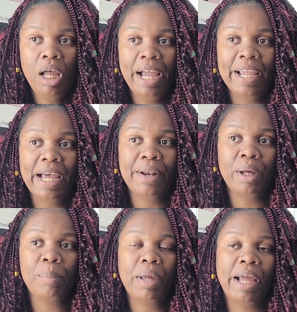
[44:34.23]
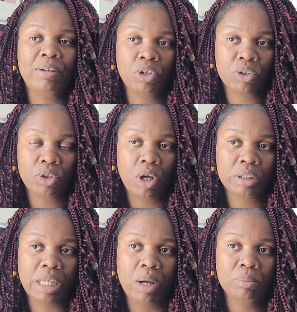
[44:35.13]
I got up, I took the
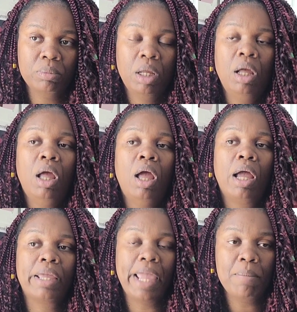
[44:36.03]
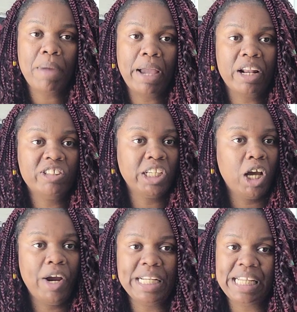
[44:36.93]
dogs out, I came back, and I was
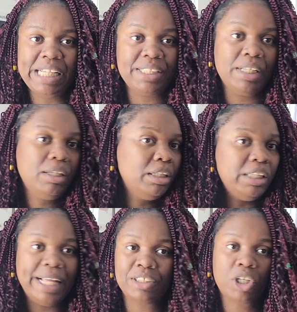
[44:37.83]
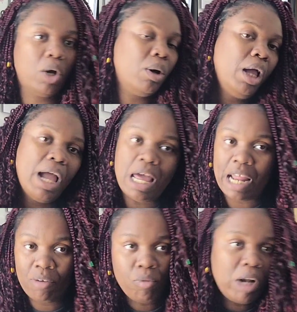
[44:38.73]
like, all right, Daisy, let's go. And
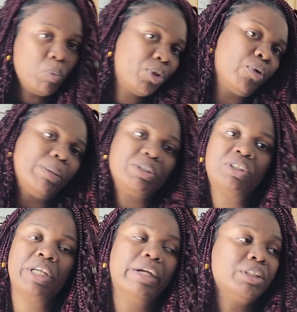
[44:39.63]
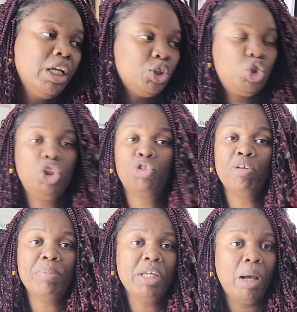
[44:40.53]
I run with her up the stairs. She
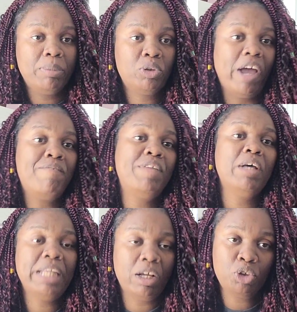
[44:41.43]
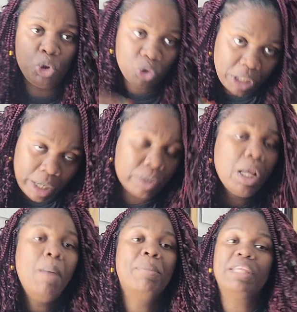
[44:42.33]
tripped me up, so I fell down two stairs.
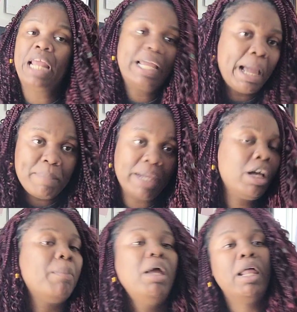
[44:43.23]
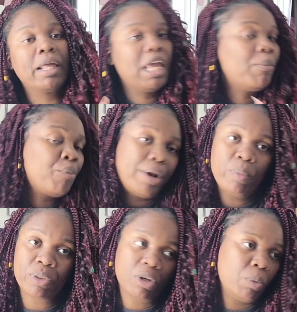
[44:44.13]
But then I got back up, and I kept
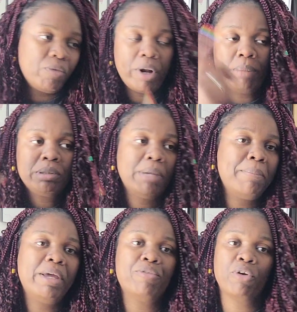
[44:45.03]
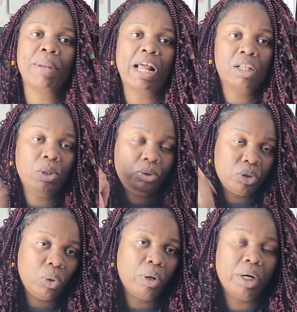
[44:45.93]
running with her, and we run up to my bedroom, and I closed the
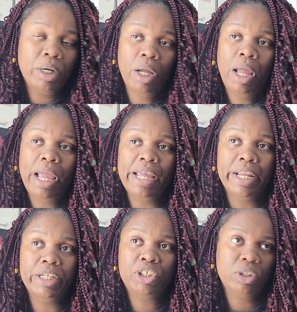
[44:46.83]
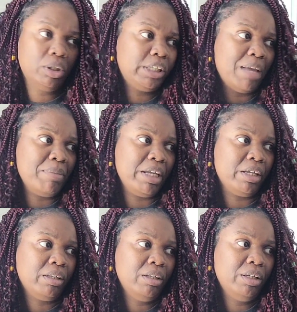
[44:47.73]
door. And she looks at
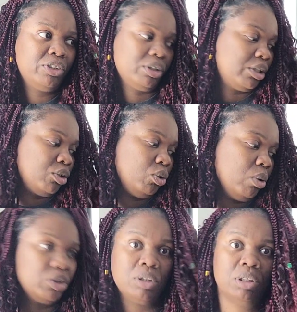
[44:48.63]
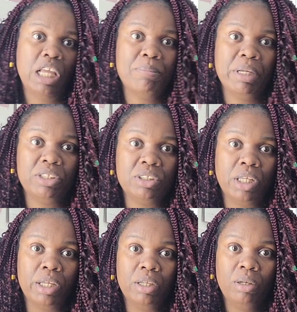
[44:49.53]
me, she looks at the door, and she looks at me, and she's
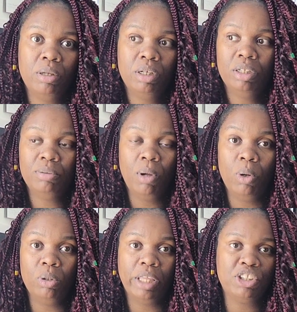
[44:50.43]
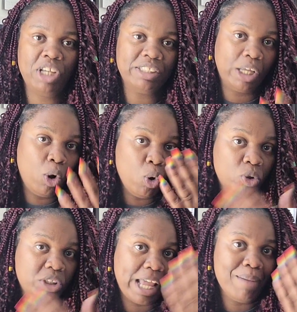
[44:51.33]
like, oh, like she has that oh
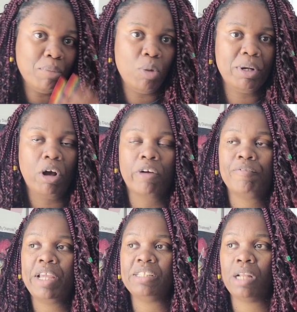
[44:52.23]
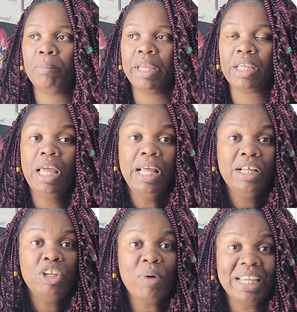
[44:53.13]
snap moment on her face, and I'm like,
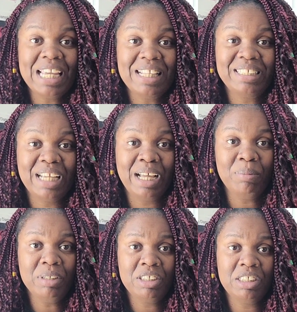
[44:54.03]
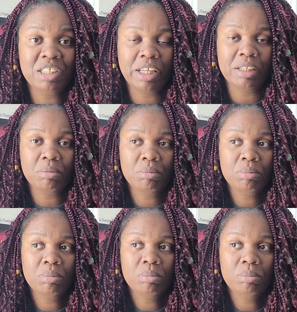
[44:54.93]
you want to get in the tub? And she's like,
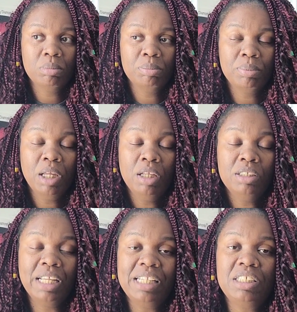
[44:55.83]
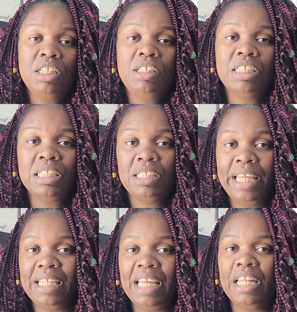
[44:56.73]
Daisy doesn't
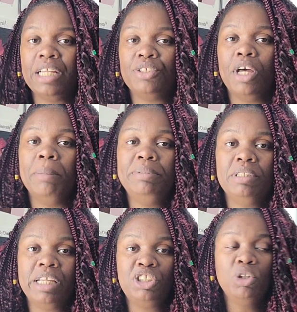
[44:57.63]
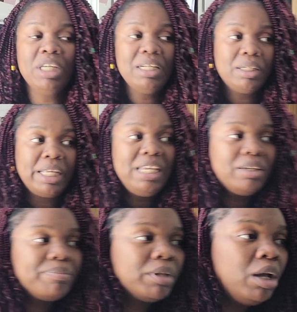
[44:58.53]
like getting in tubs. Like she'll get in a
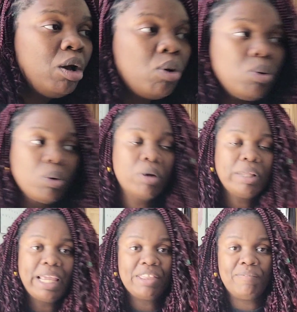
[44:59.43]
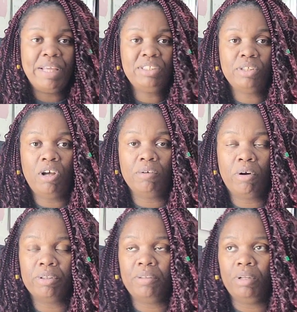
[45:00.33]
lake, or like at the vet's
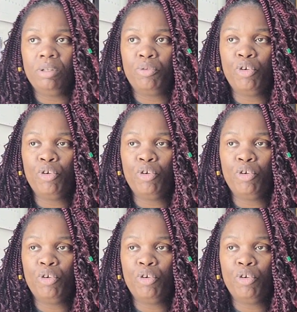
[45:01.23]
or the